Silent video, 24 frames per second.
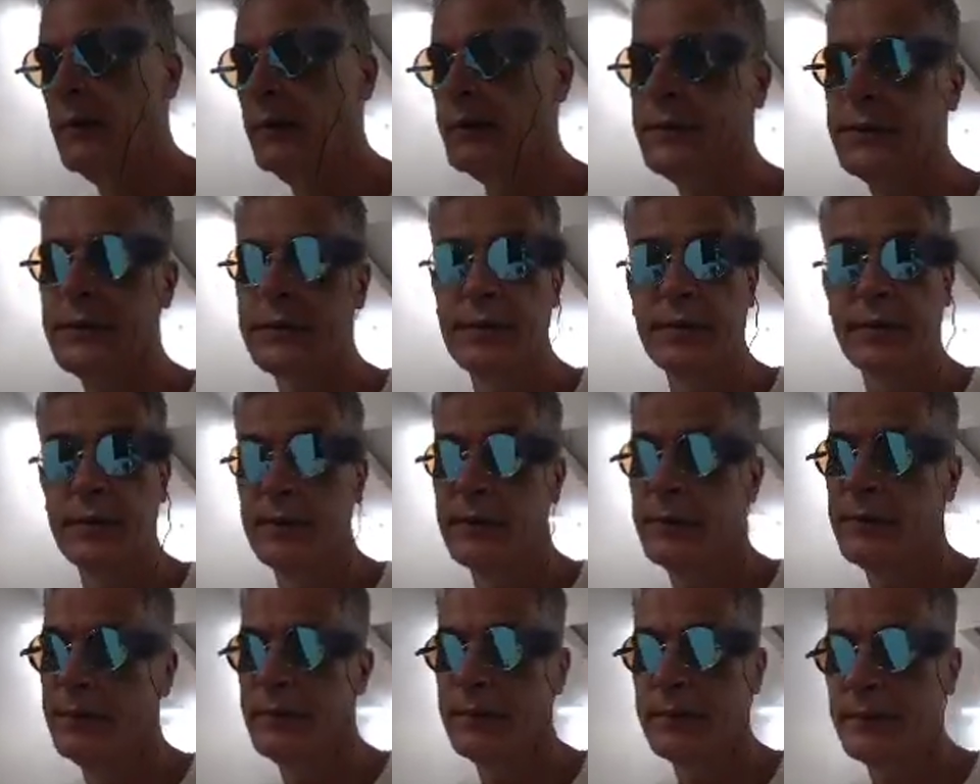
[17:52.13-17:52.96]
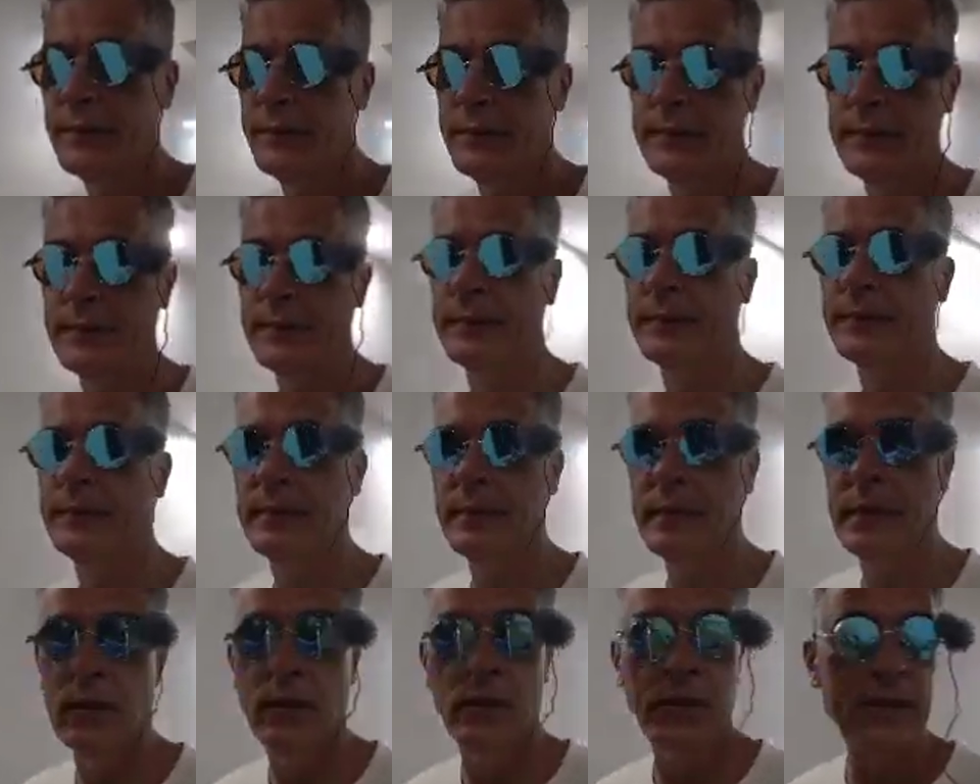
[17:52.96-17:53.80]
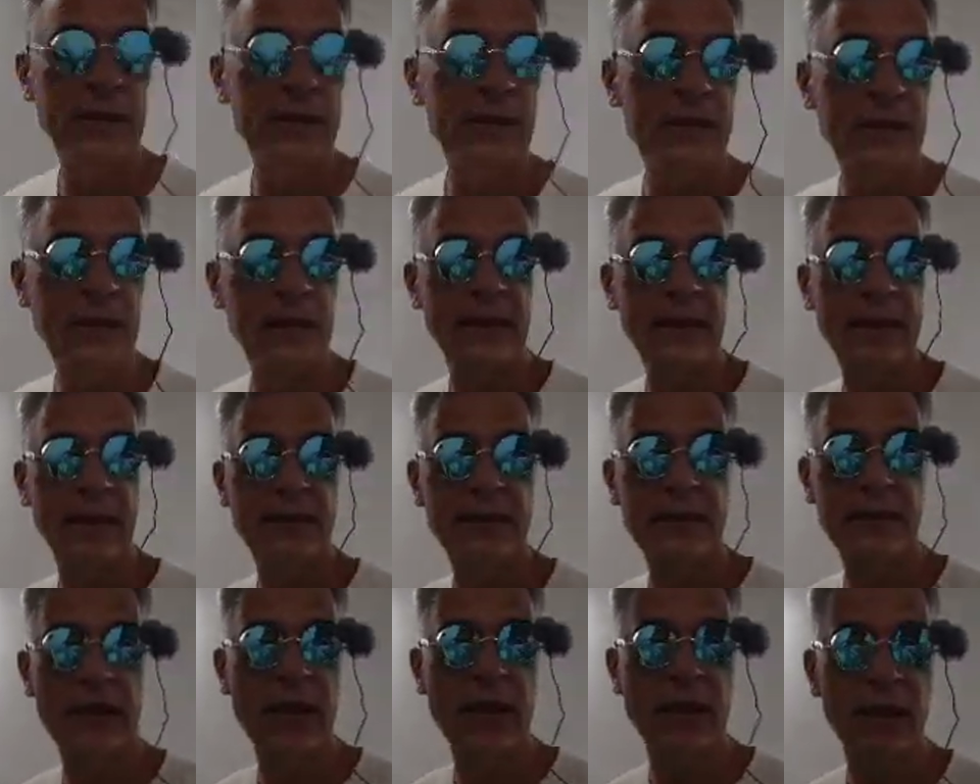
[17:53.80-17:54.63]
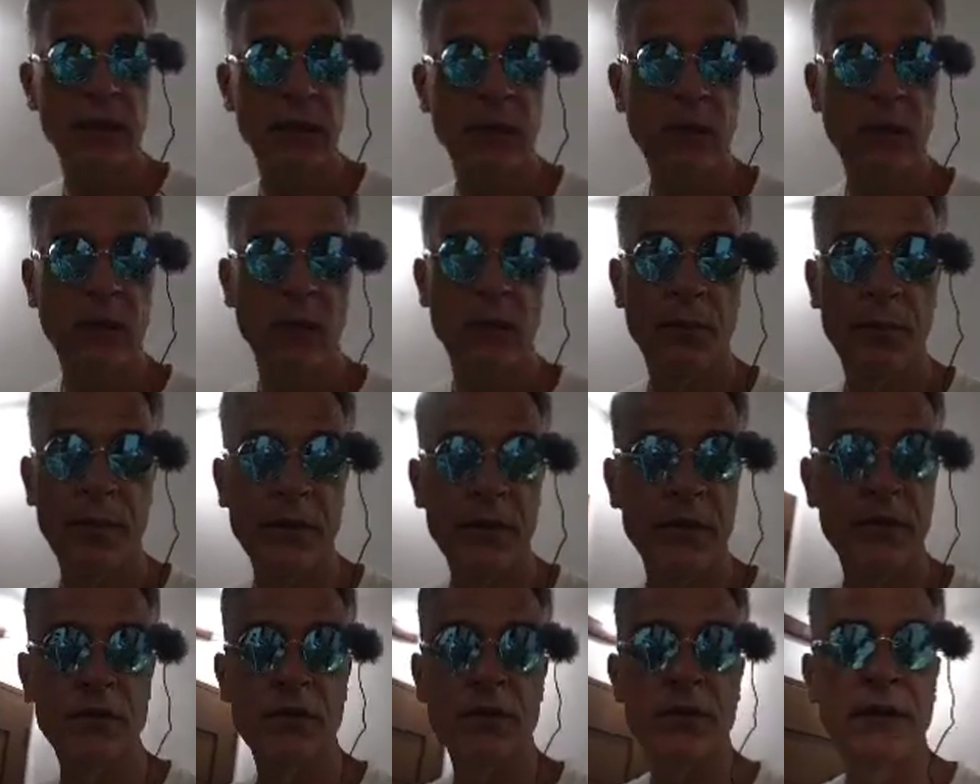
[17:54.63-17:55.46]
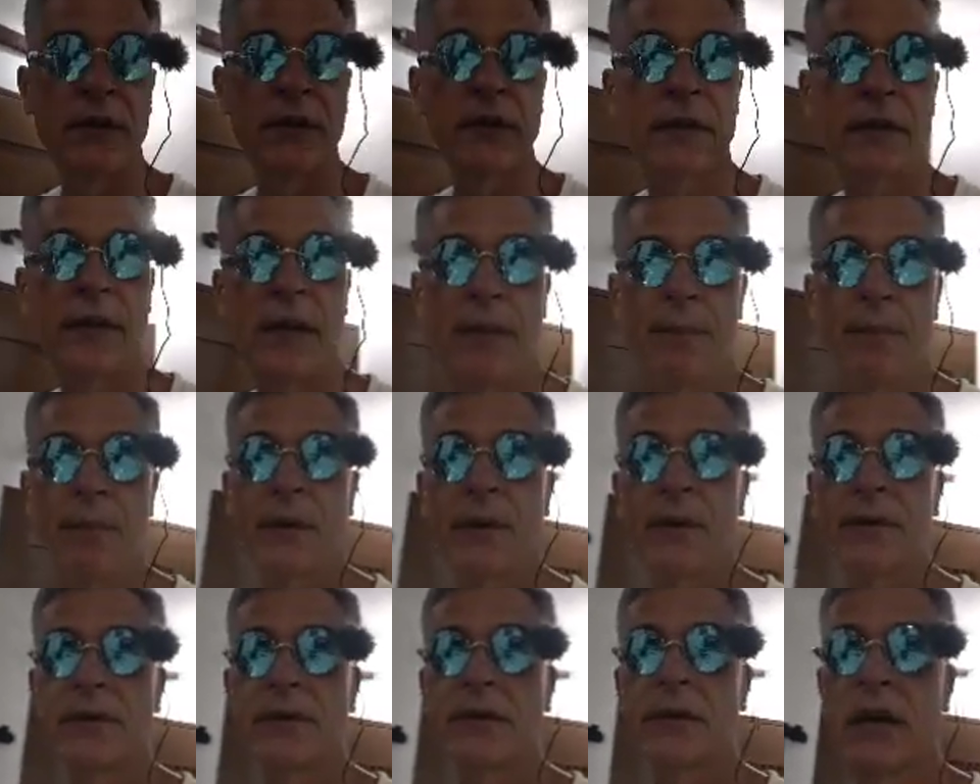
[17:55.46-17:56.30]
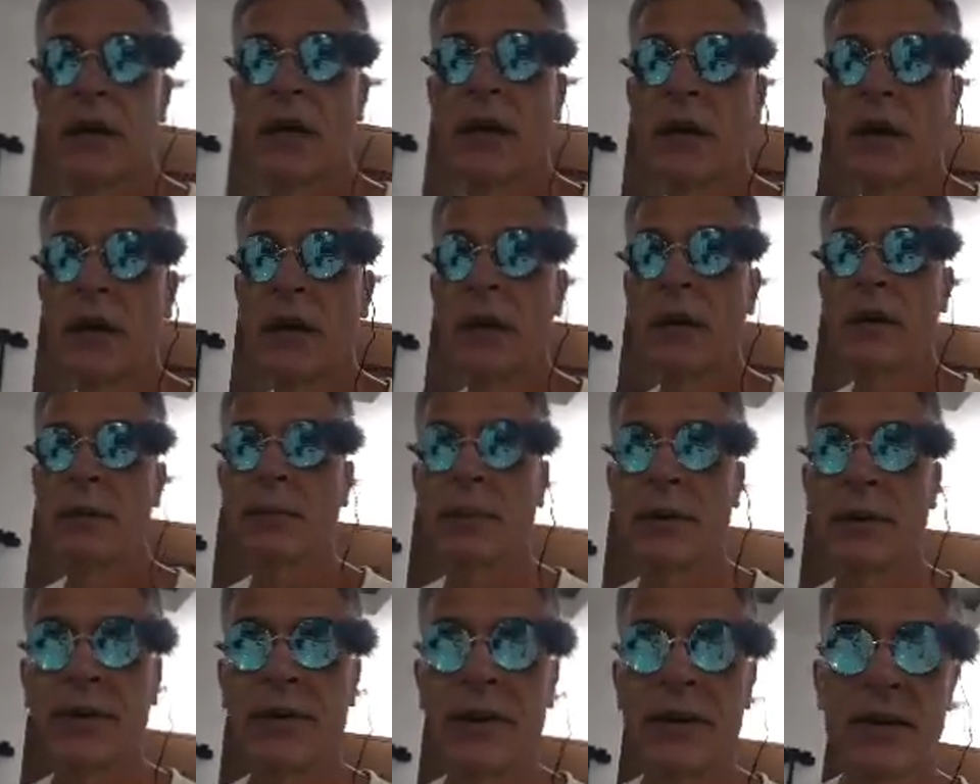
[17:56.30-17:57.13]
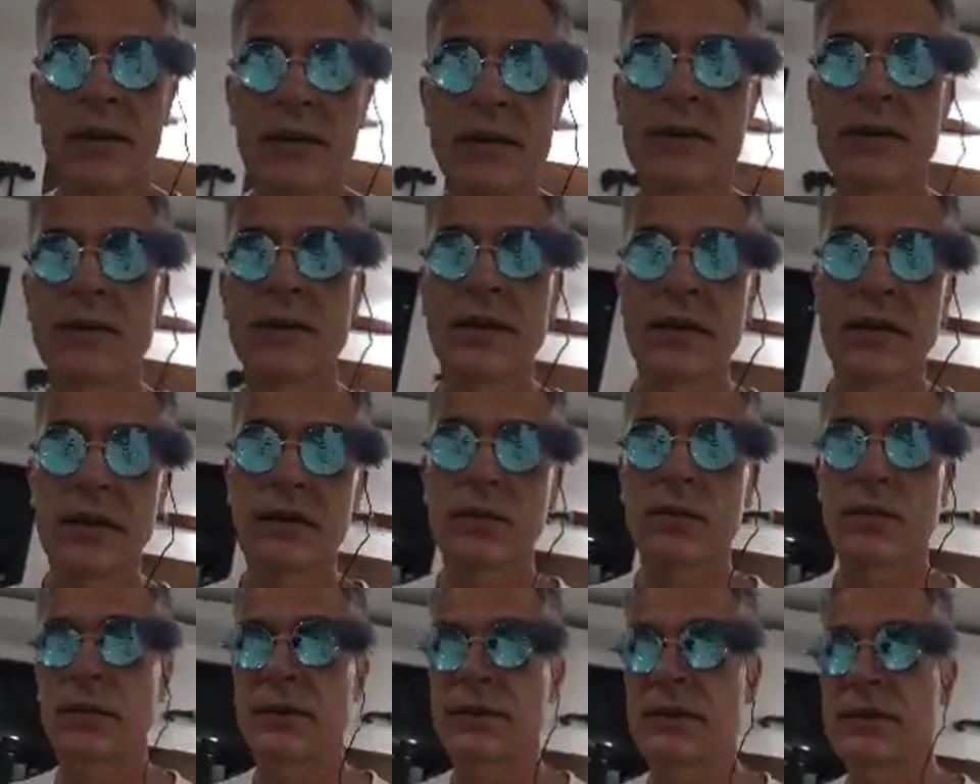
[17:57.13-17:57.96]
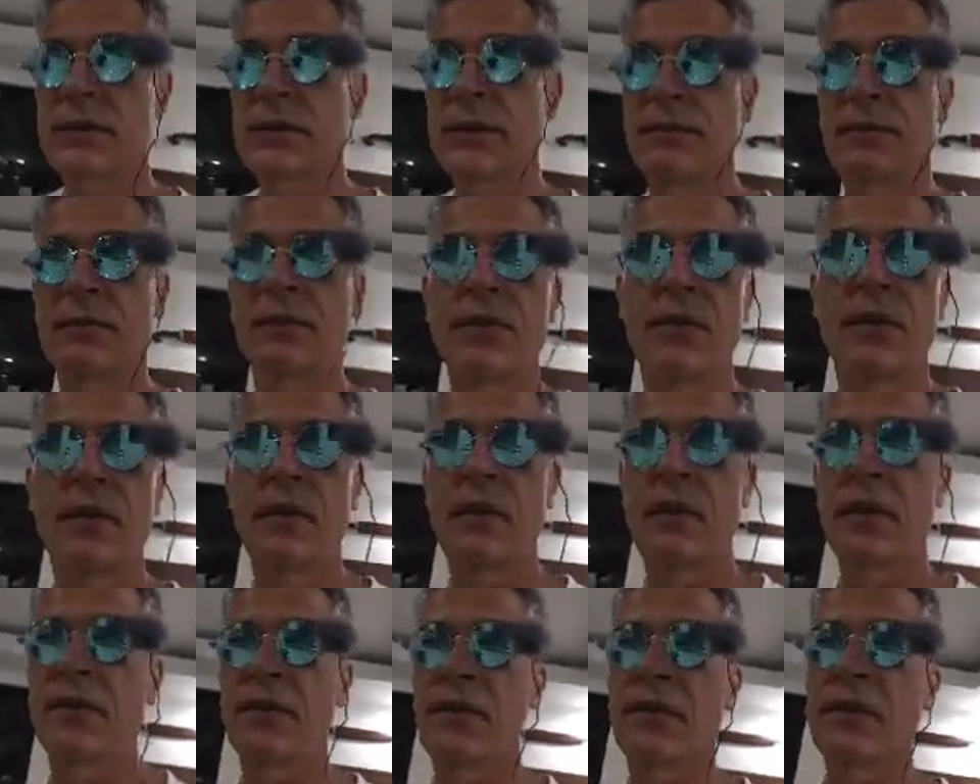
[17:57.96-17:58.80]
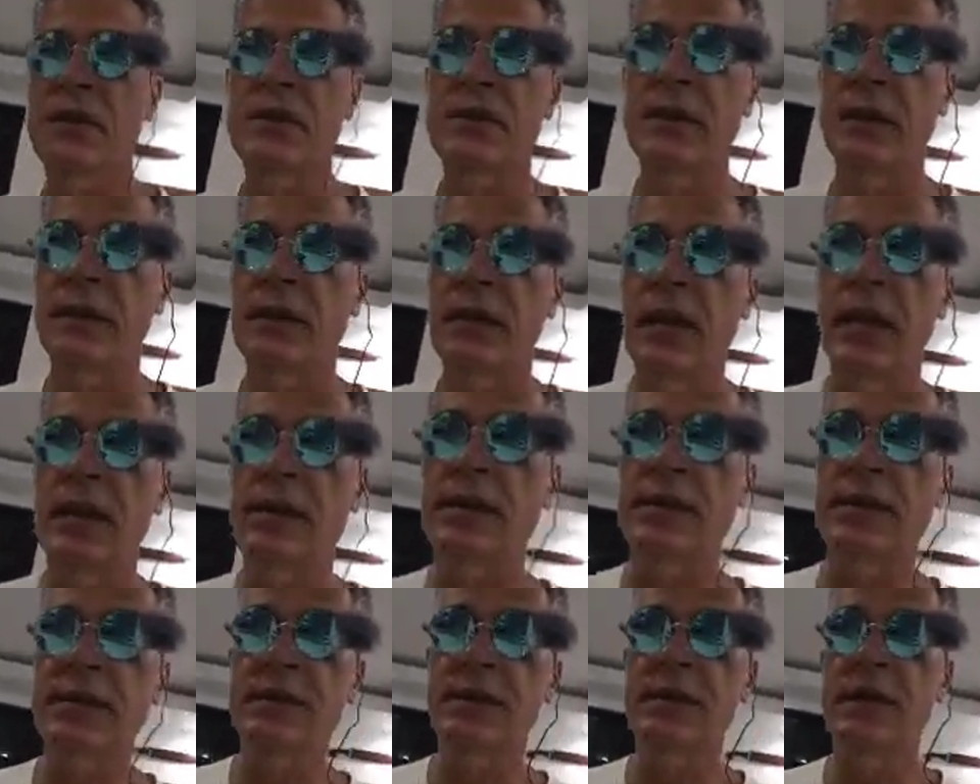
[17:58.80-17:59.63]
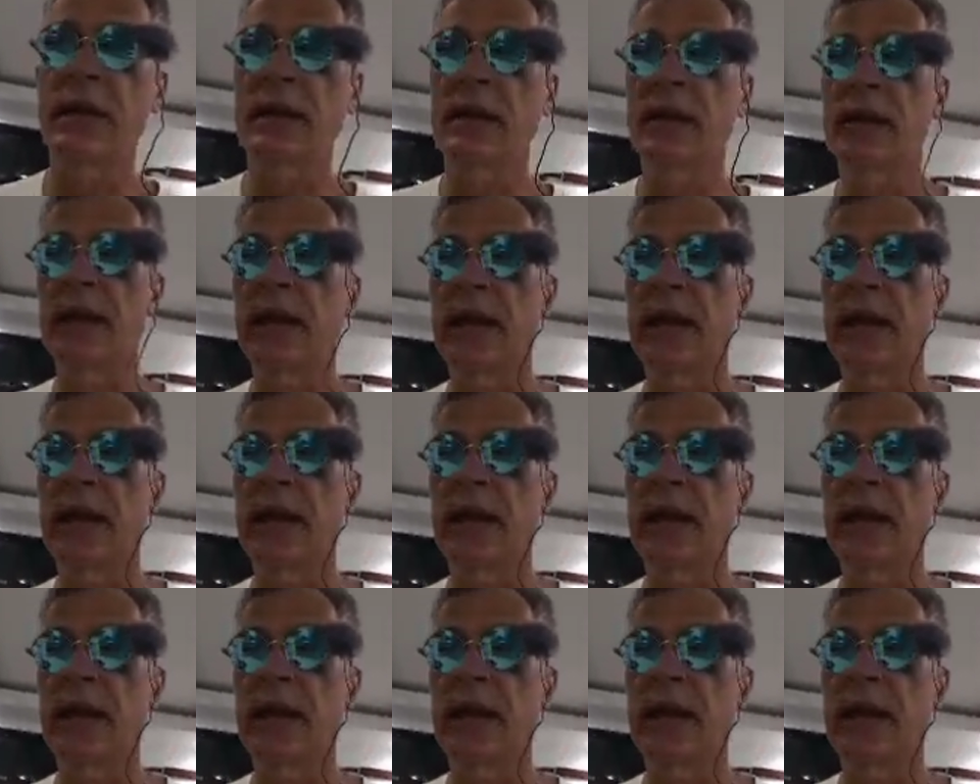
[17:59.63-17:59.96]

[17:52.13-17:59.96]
So it's sitting outside. We won't be using it that much. But this one seems very efficient. I just checked the